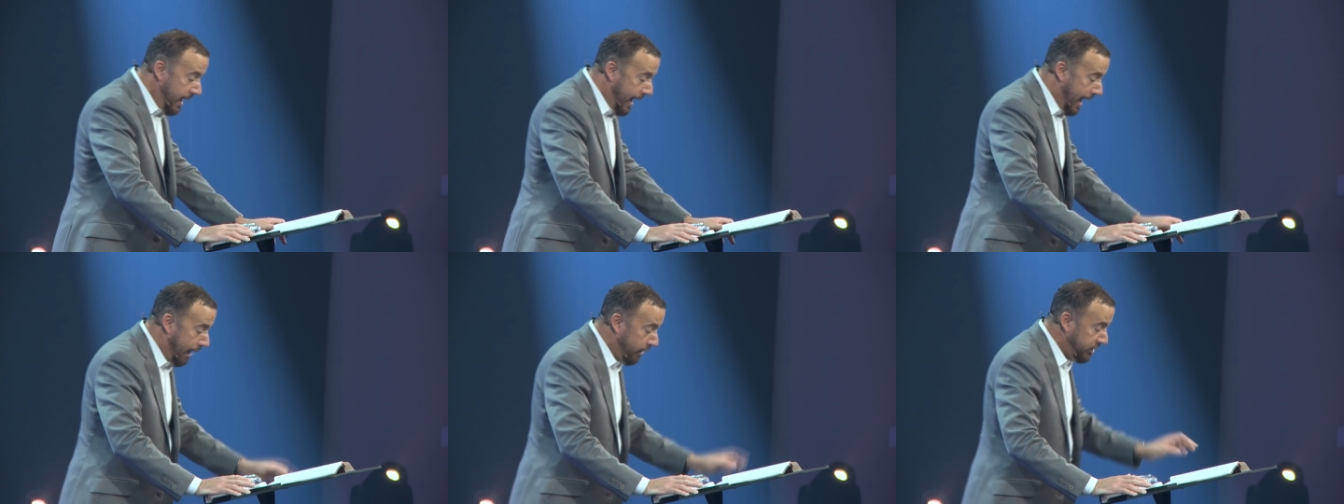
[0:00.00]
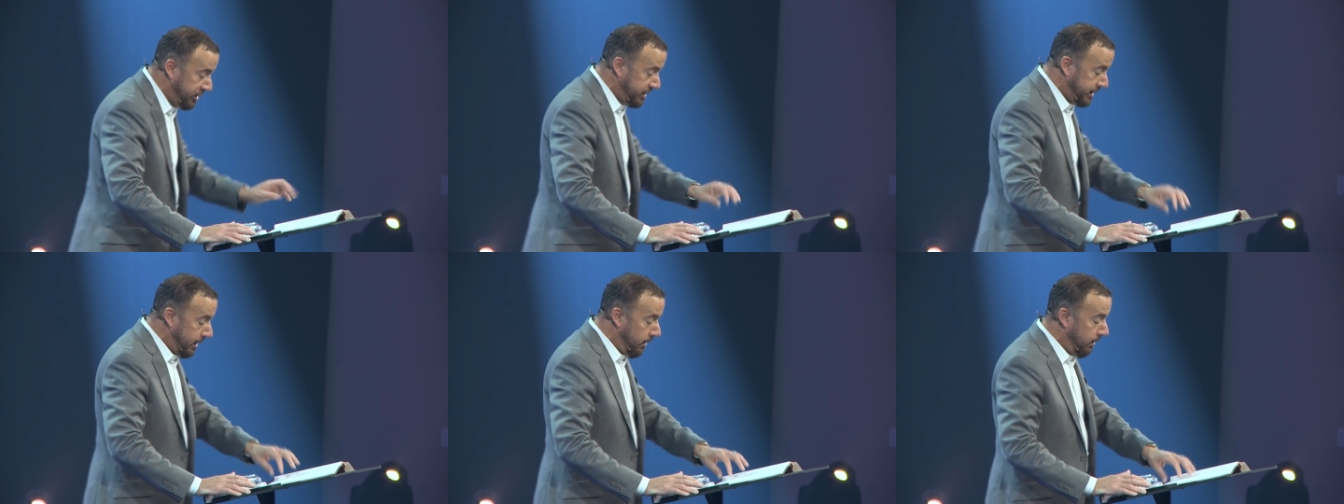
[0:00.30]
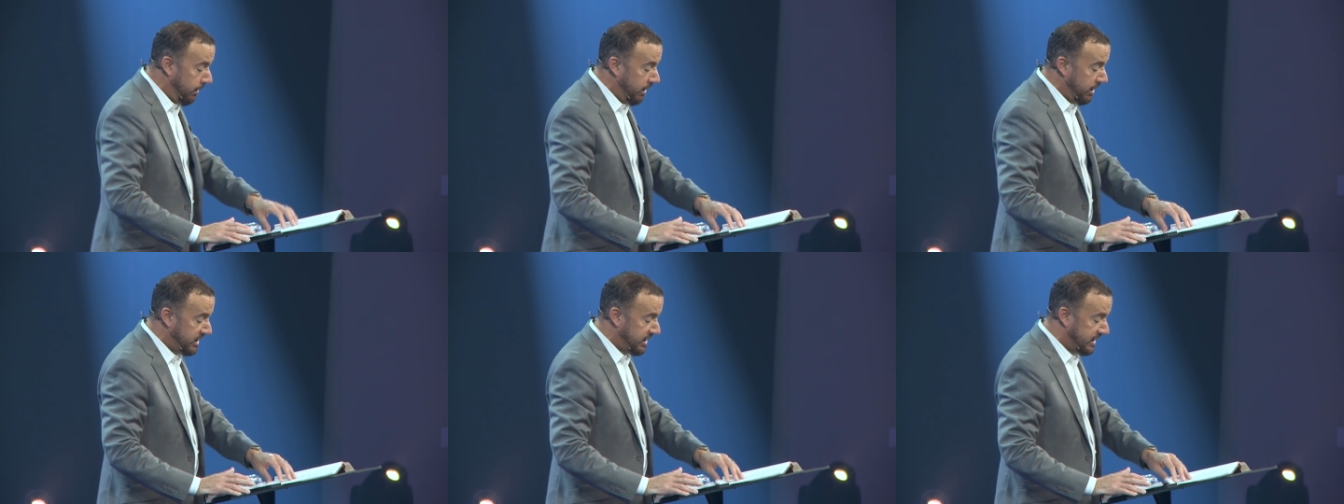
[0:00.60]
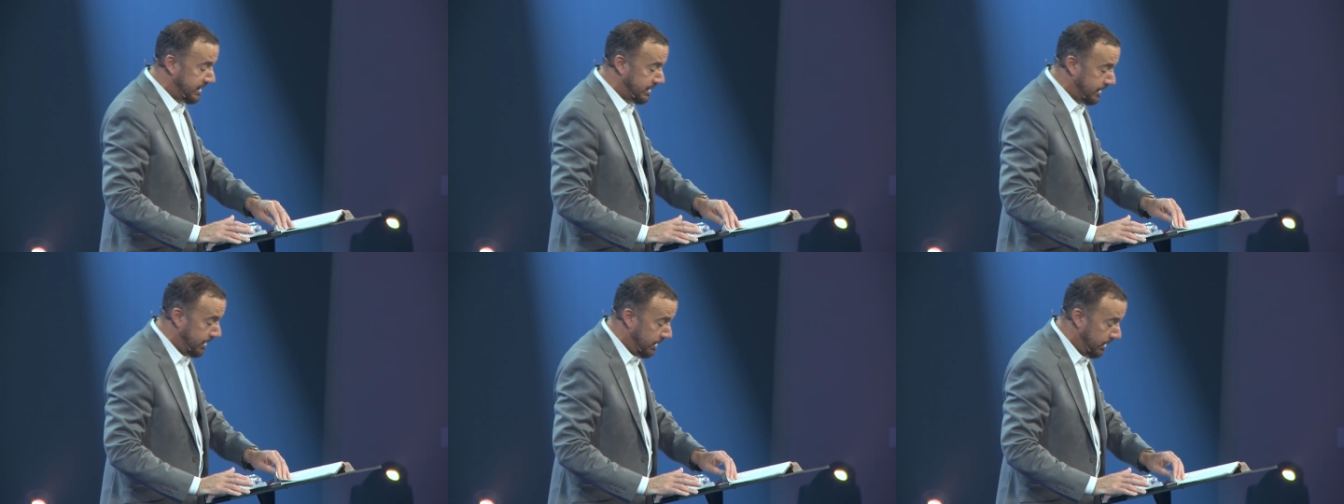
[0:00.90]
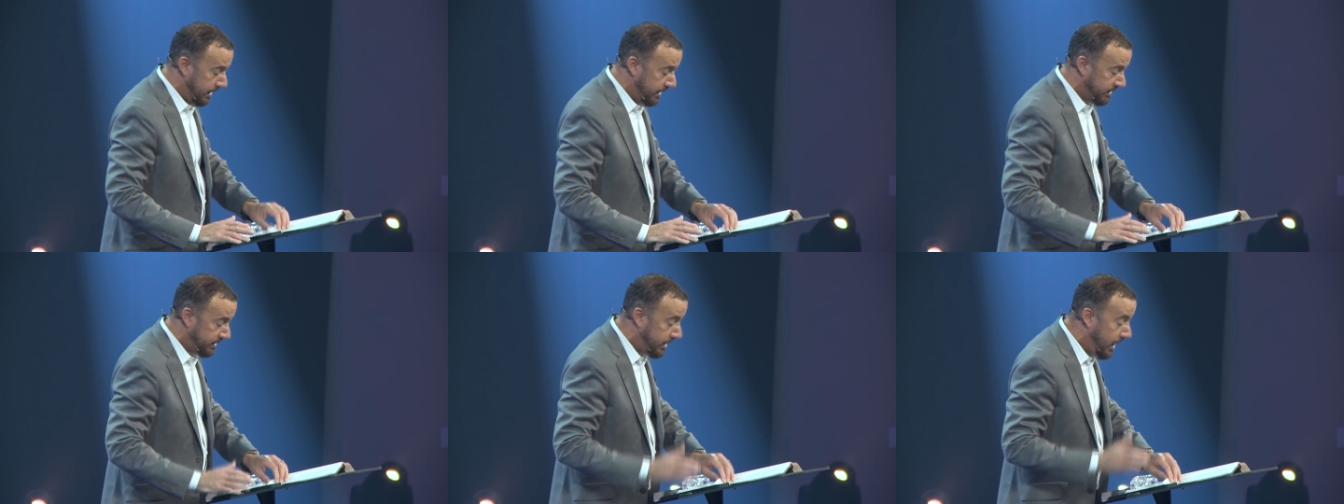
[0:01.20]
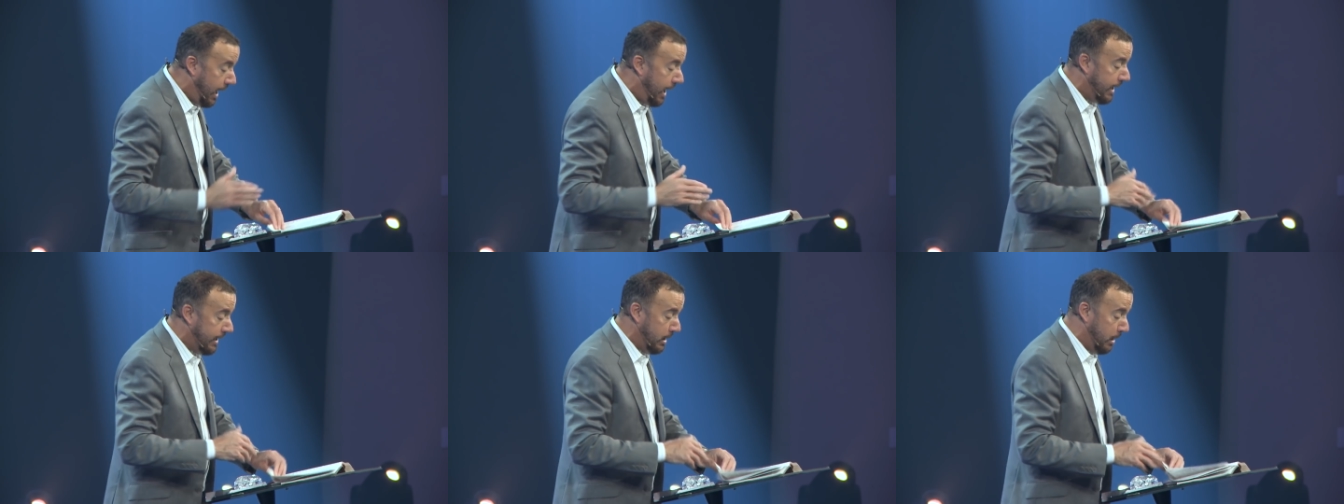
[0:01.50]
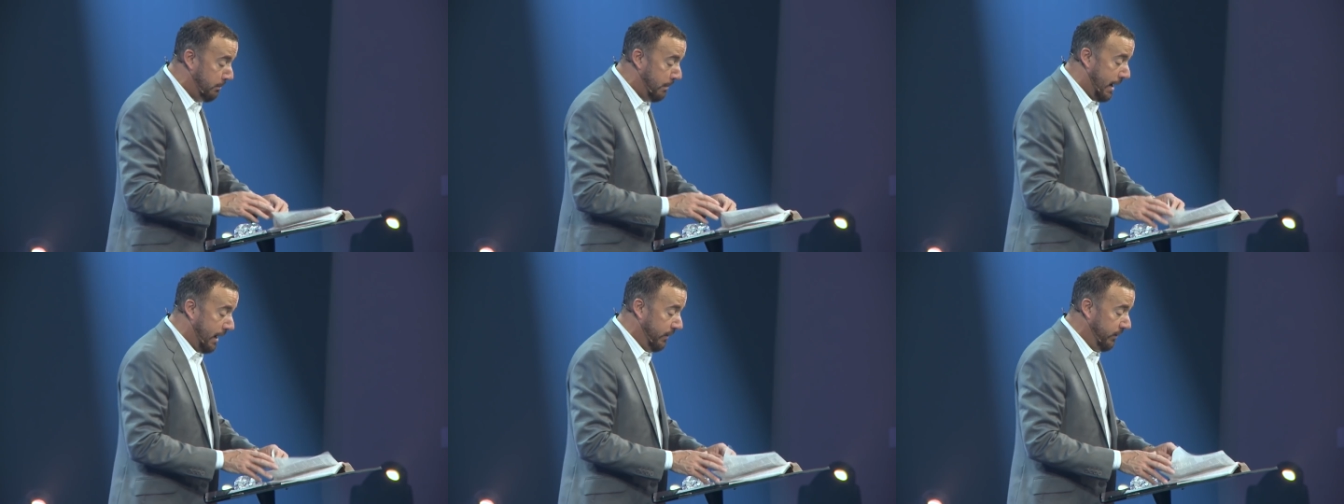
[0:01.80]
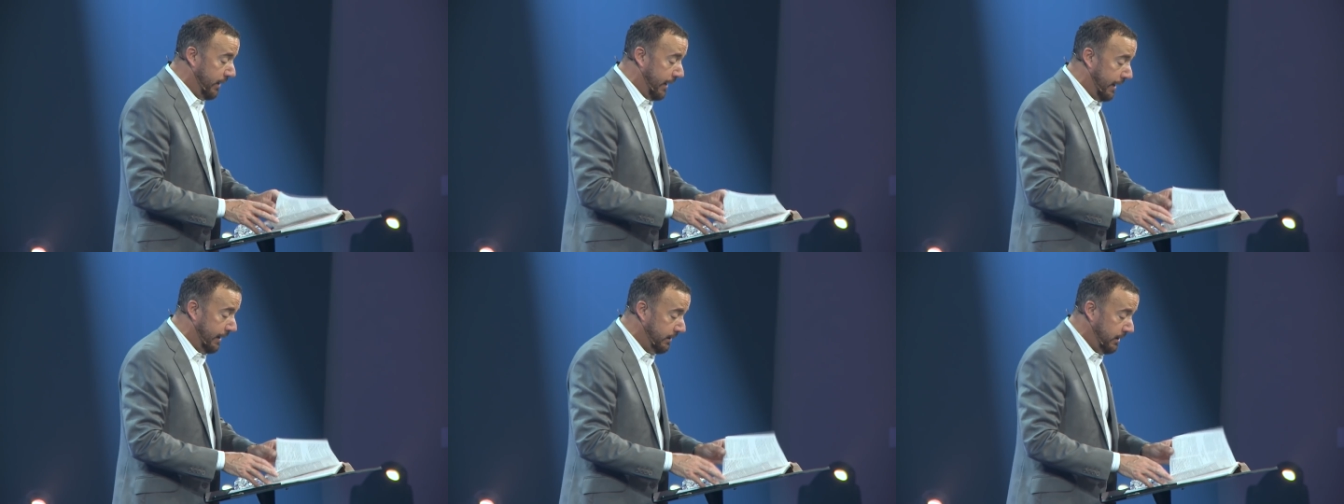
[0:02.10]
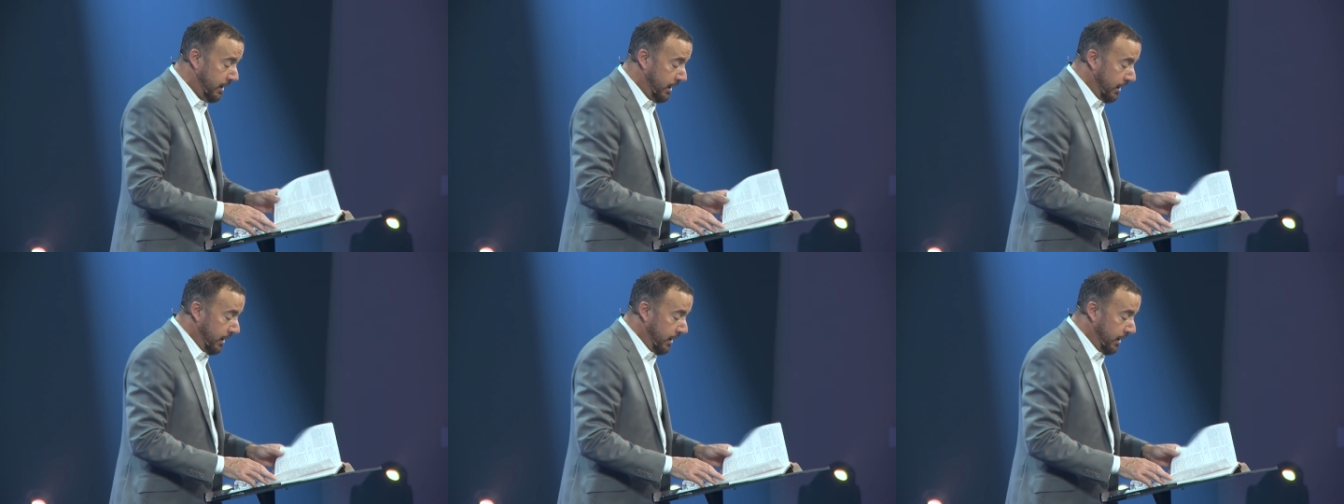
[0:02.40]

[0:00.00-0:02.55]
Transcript: How serious is God about that?